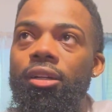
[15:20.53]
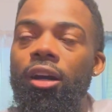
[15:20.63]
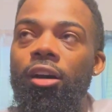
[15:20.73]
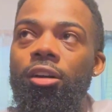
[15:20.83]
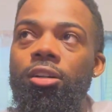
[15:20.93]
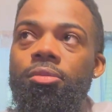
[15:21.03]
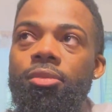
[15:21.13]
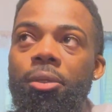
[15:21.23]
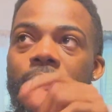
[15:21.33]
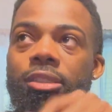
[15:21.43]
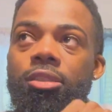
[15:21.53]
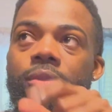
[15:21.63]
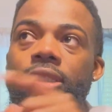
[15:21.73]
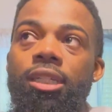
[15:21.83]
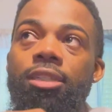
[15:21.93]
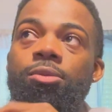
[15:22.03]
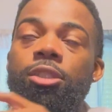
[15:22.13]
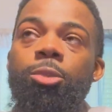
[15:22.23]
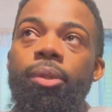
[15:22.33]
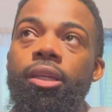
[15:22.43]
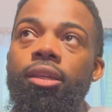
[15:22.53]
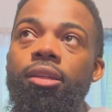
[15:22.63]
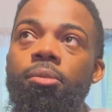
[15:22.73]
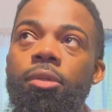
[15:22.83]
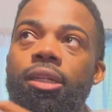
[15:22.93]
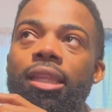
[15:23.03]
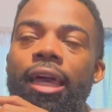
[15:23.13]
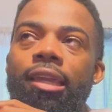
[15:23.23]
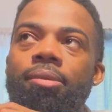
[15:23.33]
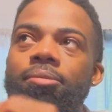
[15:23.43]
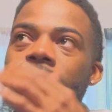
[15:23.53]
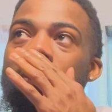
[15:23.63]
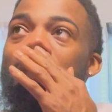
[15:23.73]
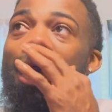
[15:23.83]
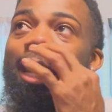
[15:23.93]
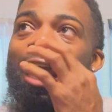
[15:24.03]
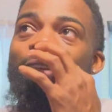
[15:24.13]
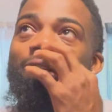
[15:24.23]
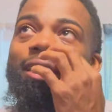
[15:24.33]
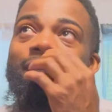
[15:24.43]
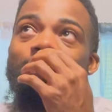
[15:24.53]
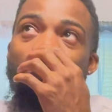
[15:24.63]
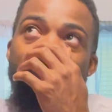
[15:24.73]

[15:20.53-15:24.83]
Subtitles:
the bishop's son was speaking, but like not every